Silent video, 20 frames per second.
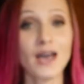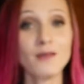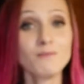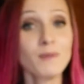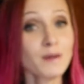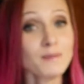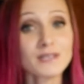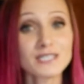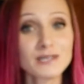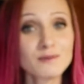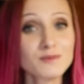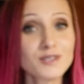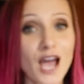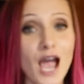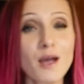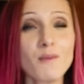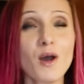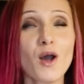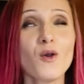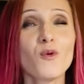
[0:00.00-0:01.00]
And maybe
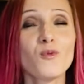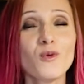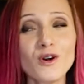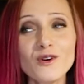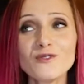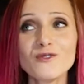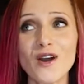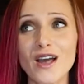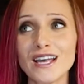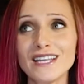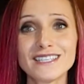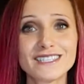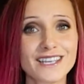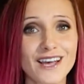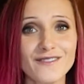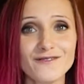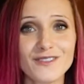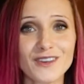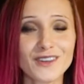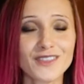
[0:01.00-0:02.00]
sometime I will find
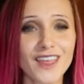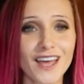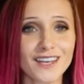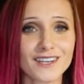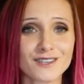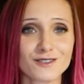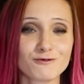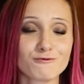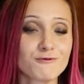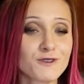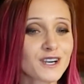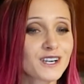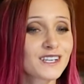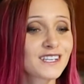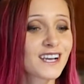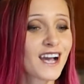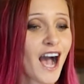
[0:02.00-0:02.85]
something that is weird